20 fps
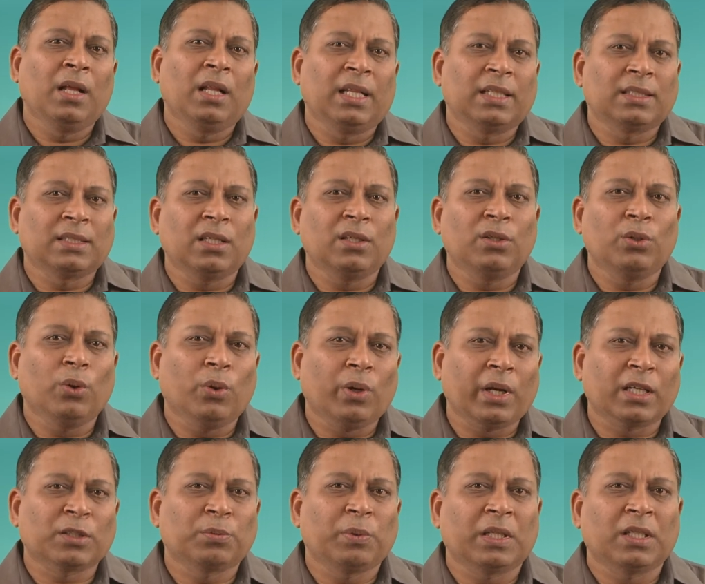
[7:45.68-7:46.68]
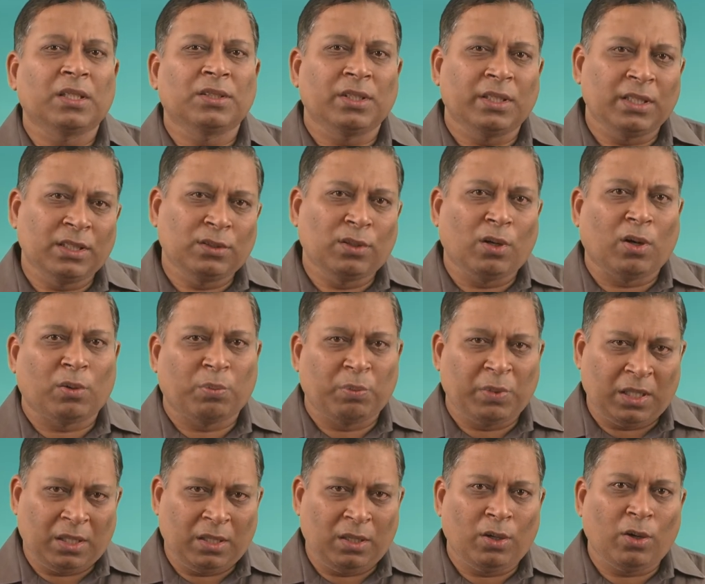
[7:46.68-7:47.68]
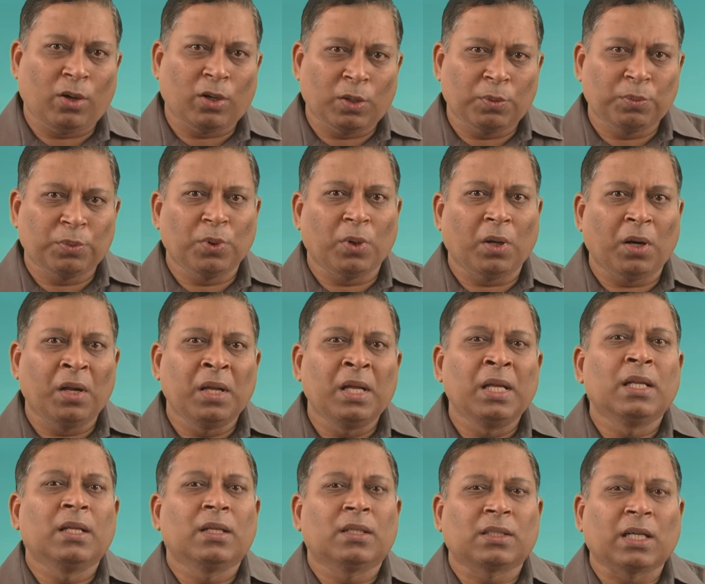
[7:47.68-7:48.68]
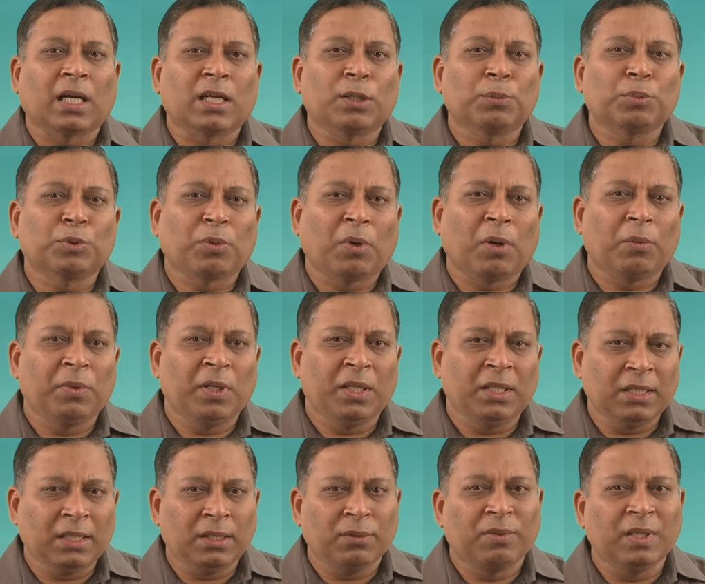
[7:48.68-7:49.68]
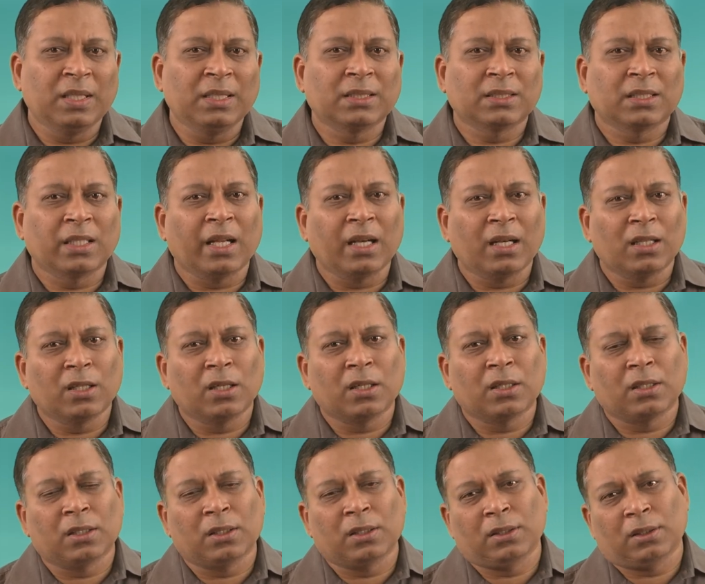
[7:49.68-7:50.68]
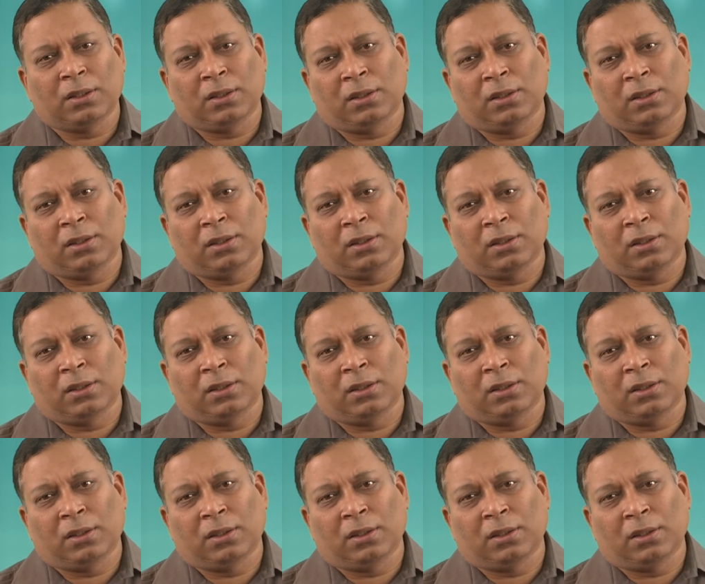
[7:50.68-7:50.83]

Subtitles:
Let's say your expectation is not met. A lot of your startups probably will sell the